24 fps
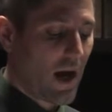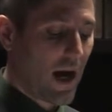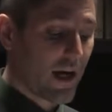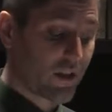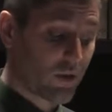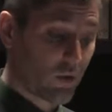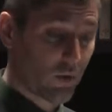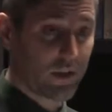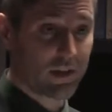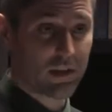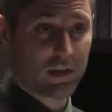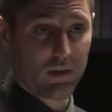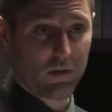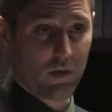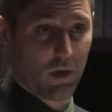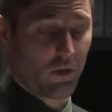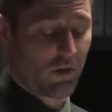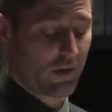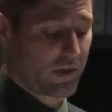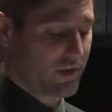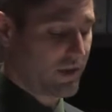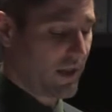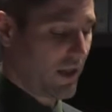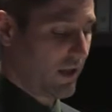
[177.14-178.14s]
At the risk of
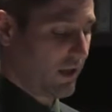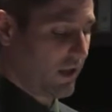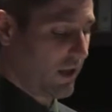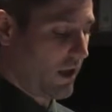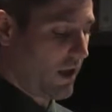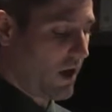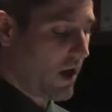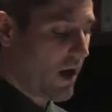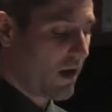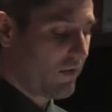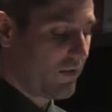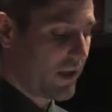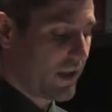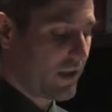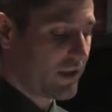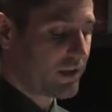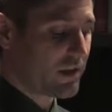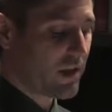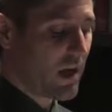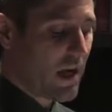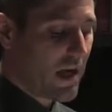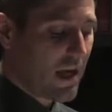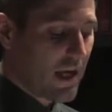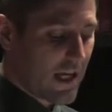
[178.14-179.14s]
overstating the
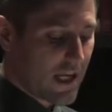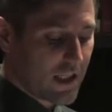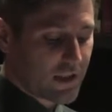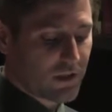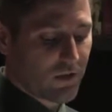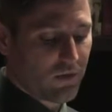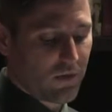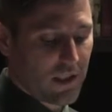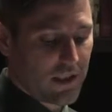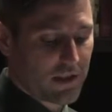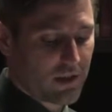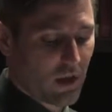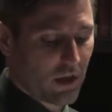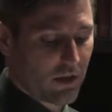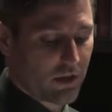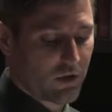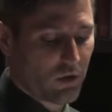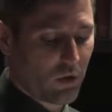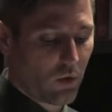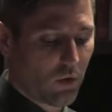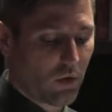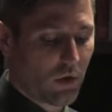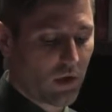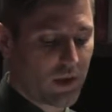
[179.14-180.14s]
obvious, each of these
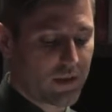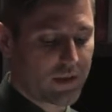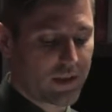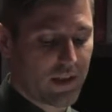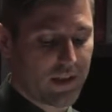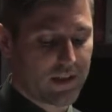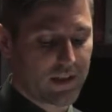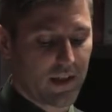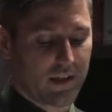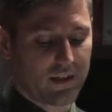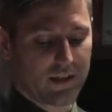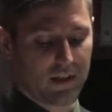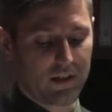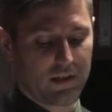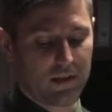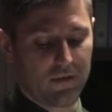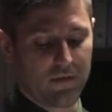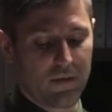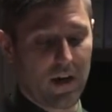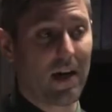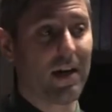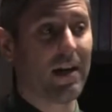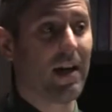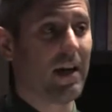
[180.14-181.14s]
auctors is
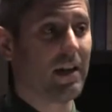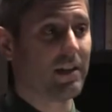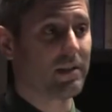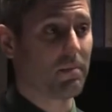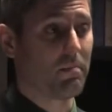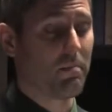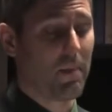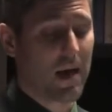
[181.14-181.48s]
identified as